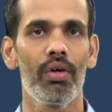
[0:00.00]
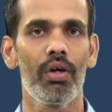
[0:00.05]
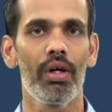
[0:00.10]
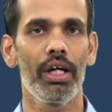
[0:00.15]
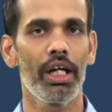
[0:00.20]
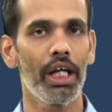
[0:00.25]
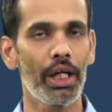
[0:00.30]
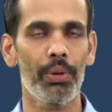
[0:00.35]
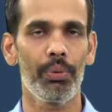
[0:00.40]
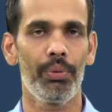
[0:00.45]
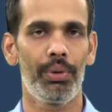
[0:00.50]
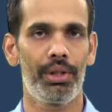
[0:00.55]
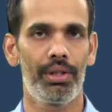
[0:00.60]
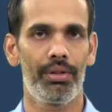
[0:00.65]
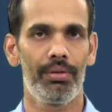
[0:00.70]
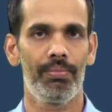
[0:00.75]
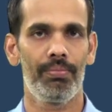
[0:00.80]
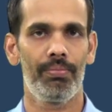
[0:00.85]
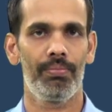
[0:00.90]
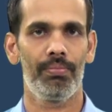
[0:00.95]
liquid.
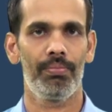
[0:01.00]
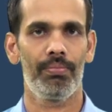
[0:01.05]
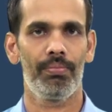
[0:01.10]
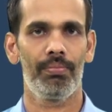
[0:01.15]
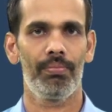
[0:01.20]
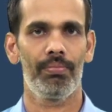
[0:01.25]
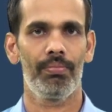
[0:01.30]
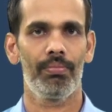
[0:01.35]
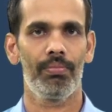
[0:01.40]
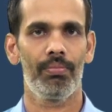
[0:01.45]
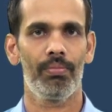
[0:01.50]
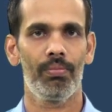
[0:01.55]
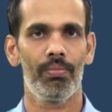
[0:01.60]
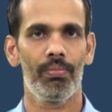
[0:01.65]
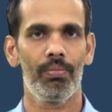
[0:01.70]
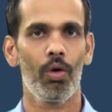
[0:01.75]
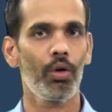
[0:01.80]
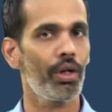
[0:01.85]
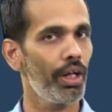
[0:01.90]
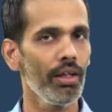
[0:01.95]

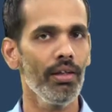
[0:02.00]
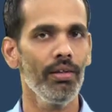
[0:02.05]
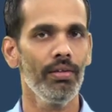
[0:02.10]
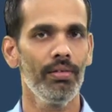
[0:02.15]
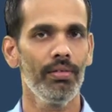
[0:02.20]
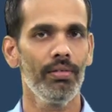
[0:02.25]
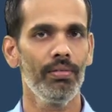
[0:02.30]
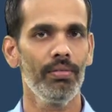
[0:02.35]
Okay?